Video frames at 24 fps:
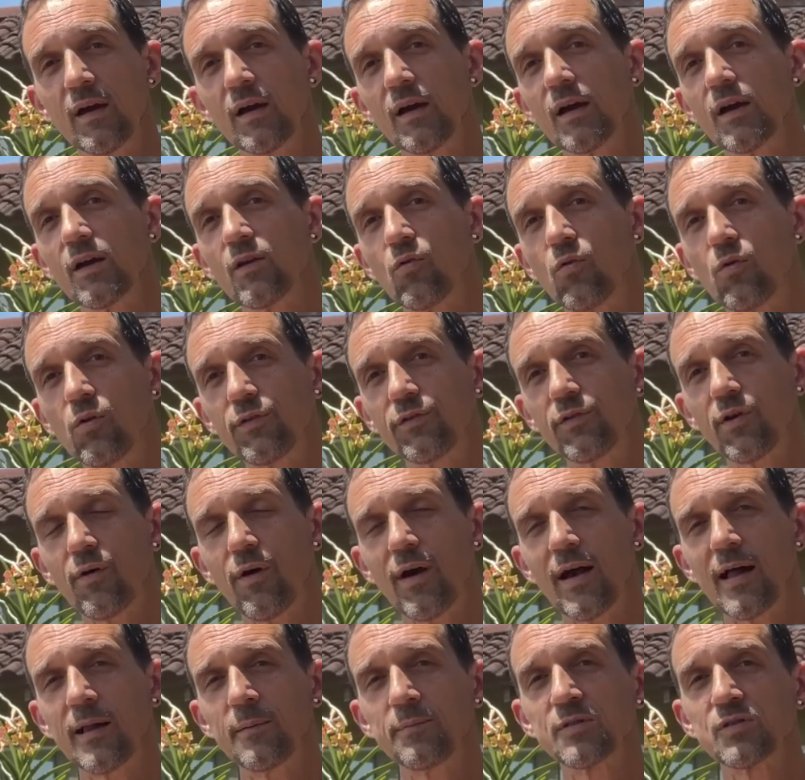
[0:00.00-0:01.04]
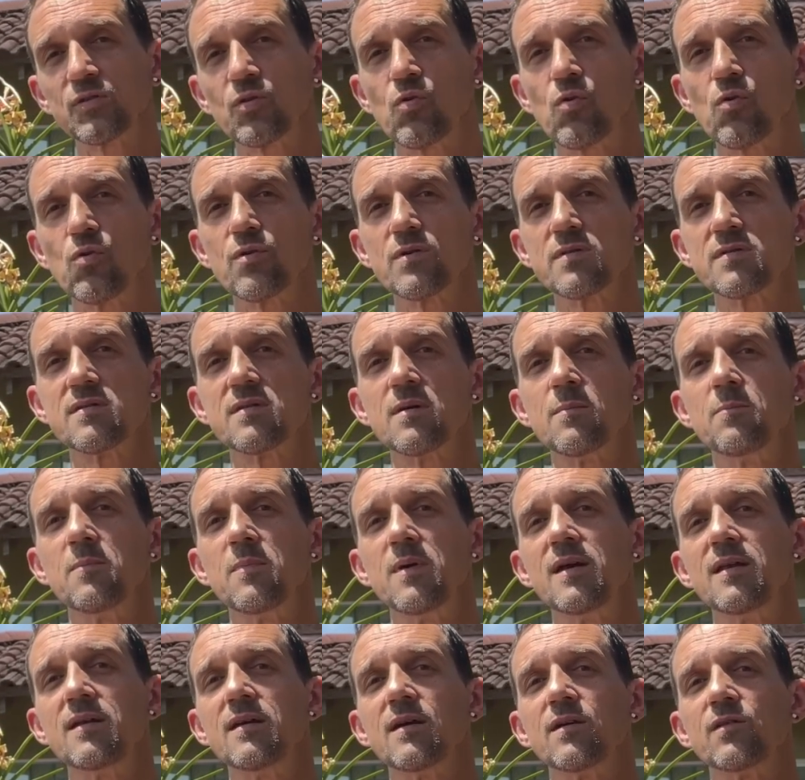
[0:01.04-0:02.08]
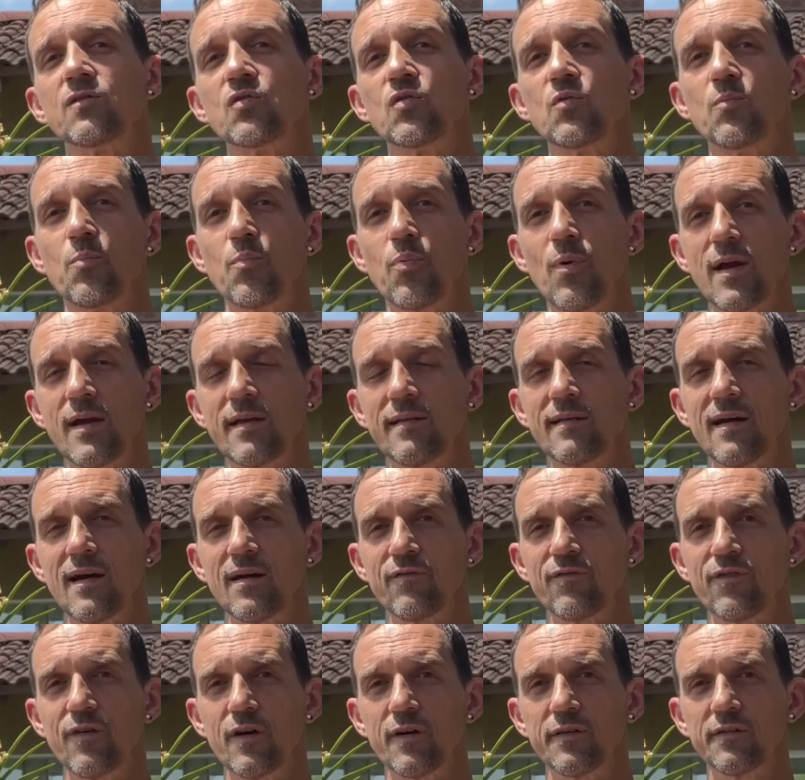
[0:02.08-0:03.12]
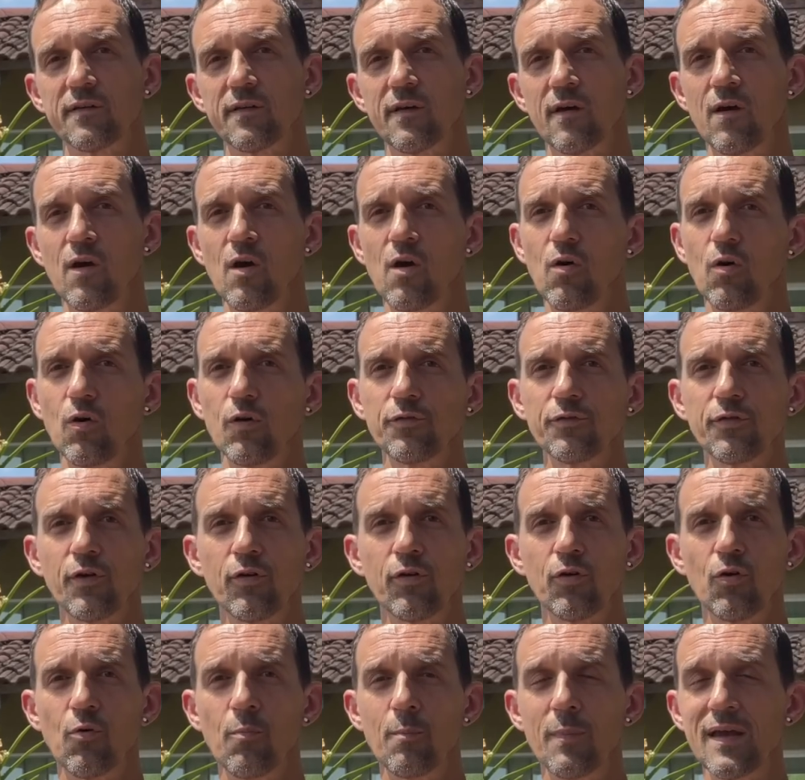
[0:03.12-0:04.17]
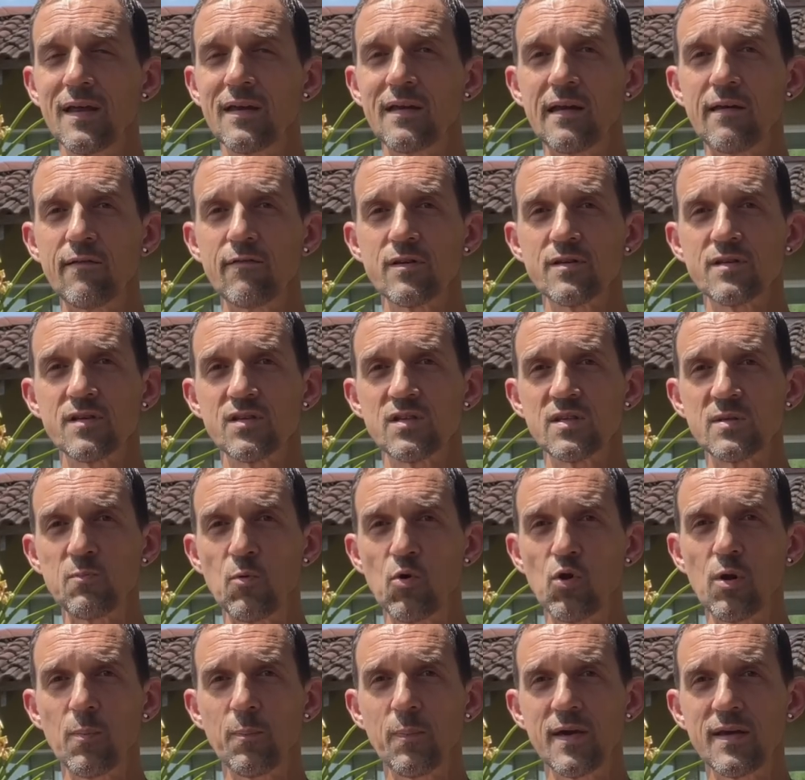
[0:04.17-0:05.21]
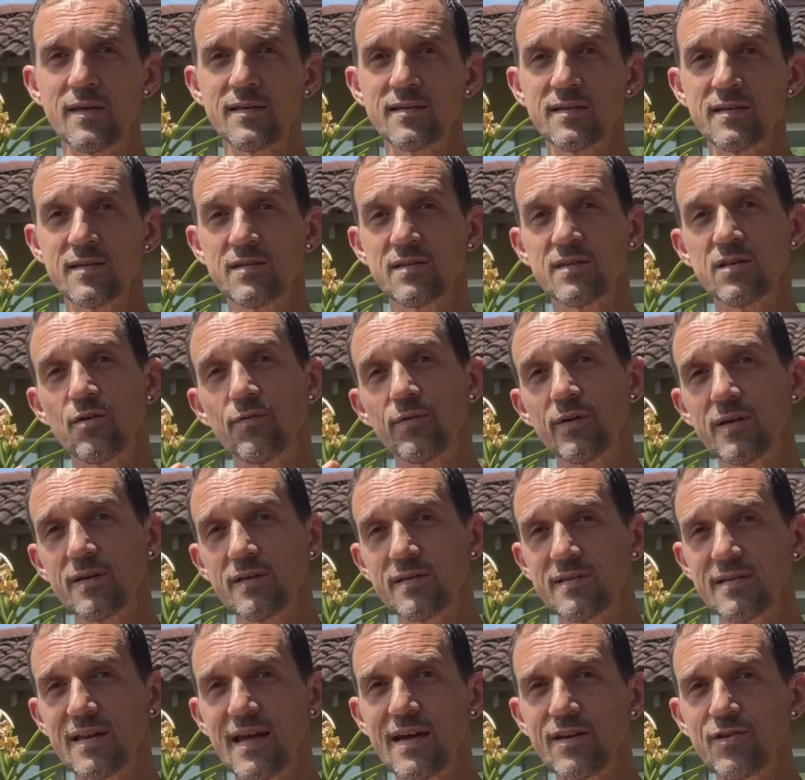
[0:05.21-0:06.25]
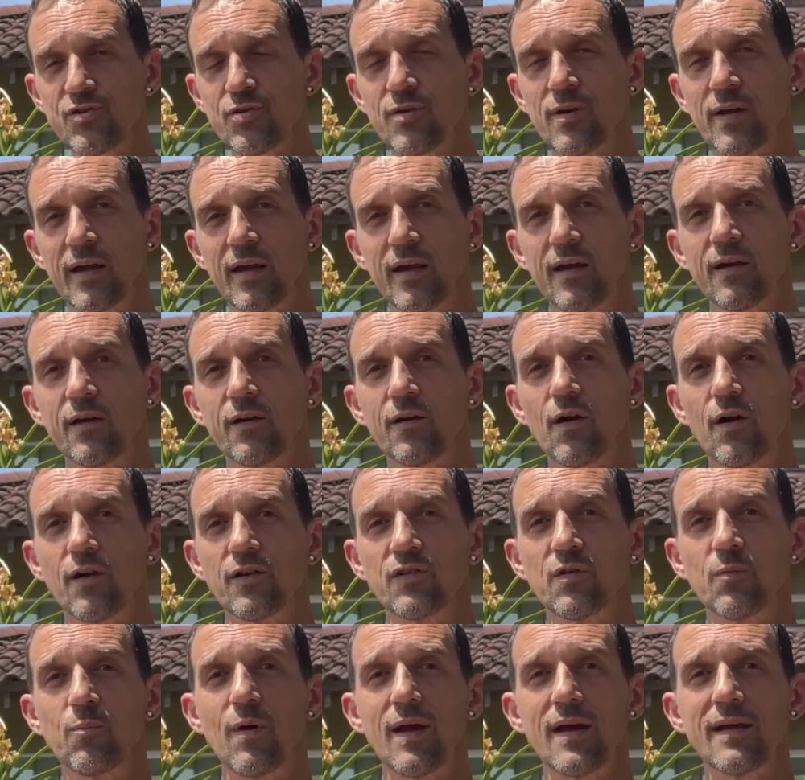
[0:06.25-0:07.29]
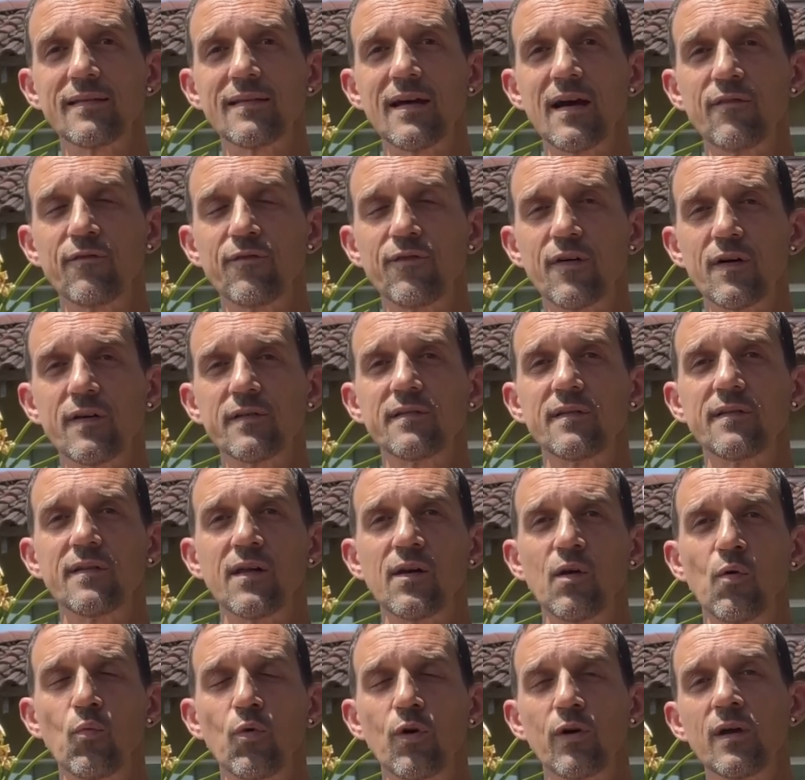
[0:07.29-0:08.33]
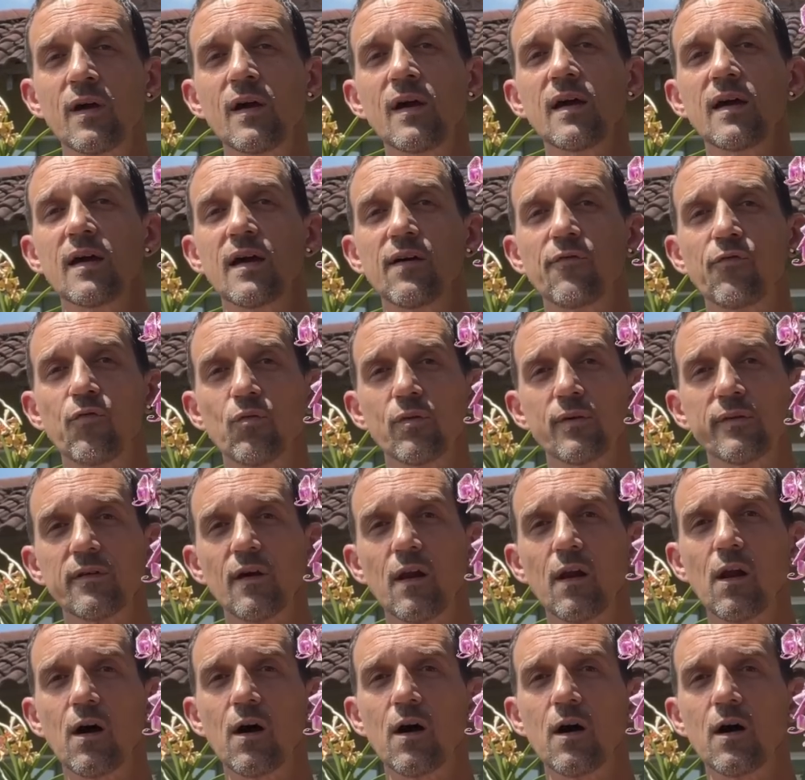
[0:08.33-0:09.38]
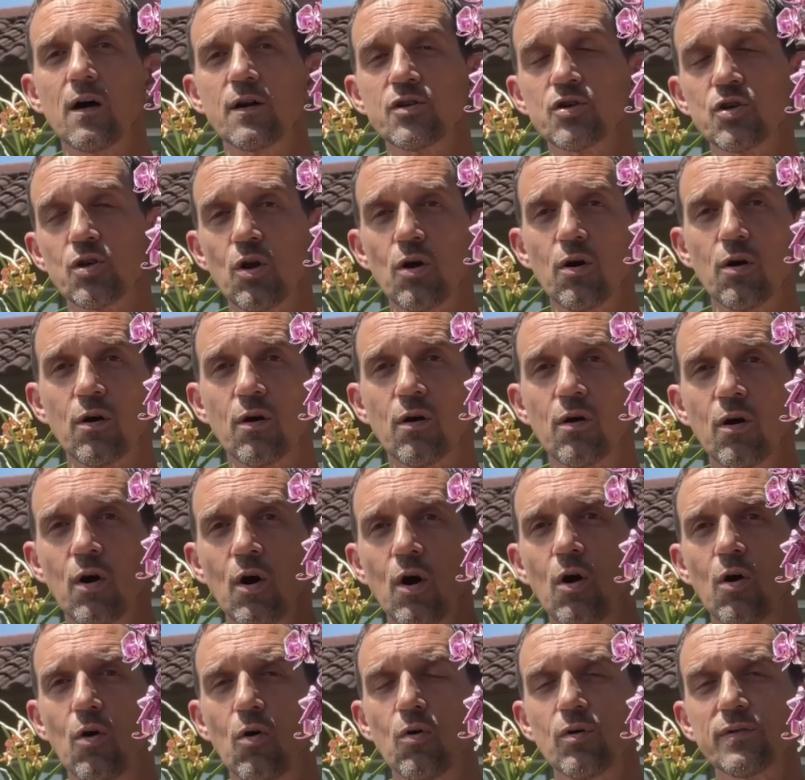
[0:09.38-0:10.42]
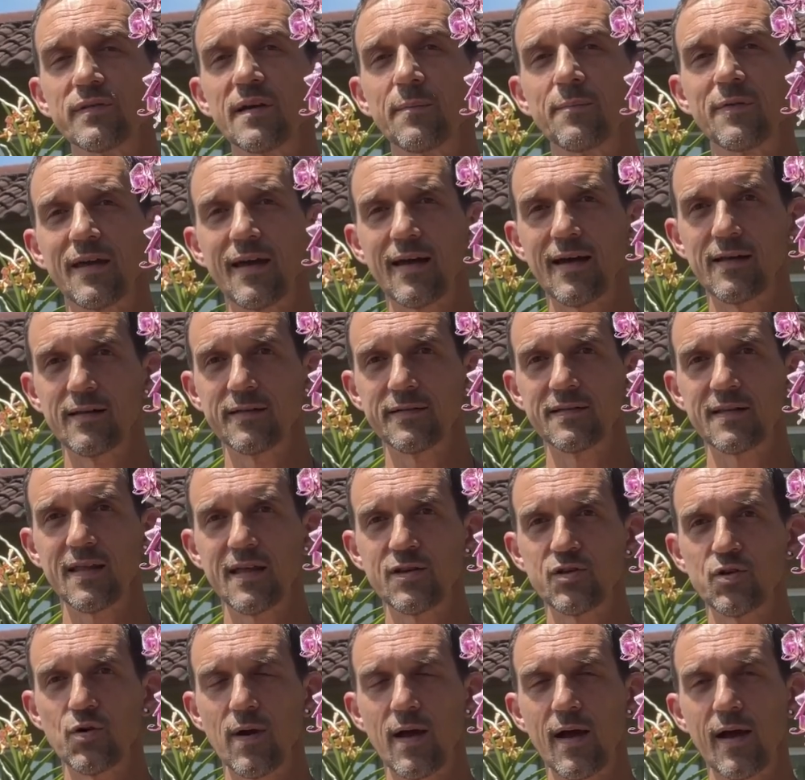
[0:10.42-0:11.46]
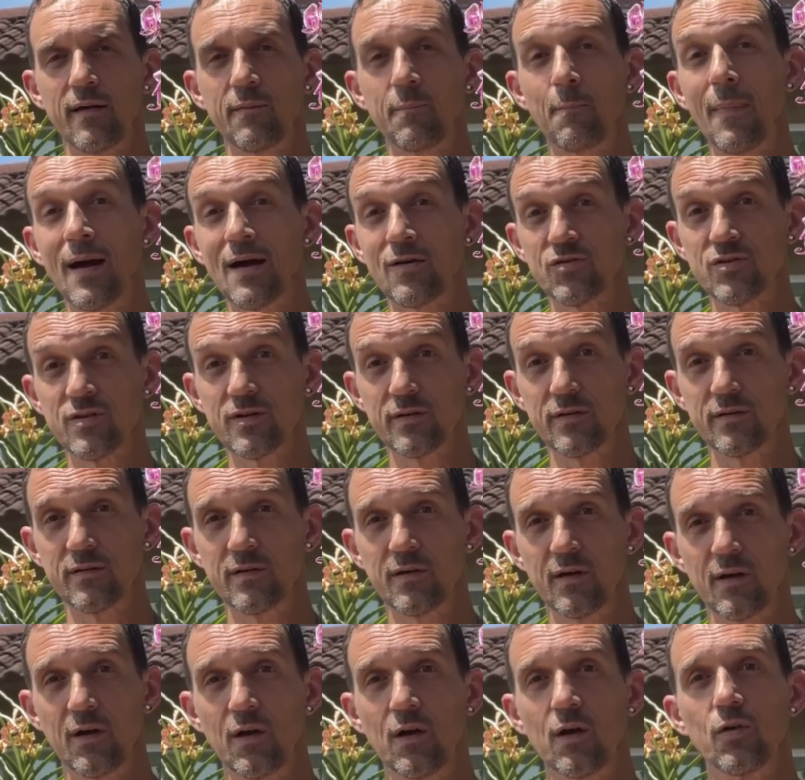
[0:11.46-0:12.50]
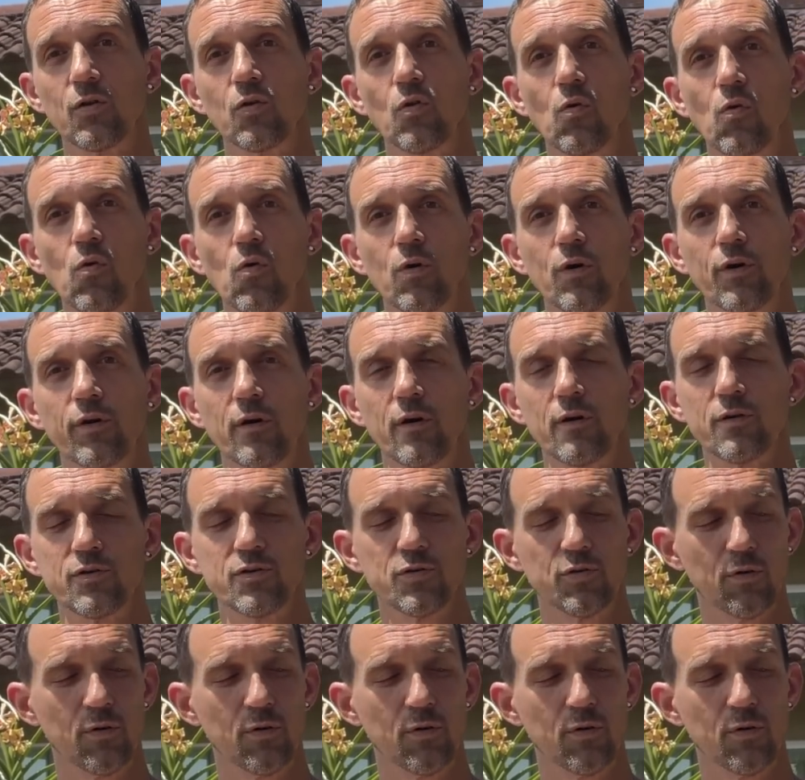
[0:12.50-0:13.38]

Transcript: It also helps cause the media to break down faster. Also, your media is in smaller pieces, so it is naturally going to break down faster than it would if it was a large log or something else that you had mounted your orchid onto.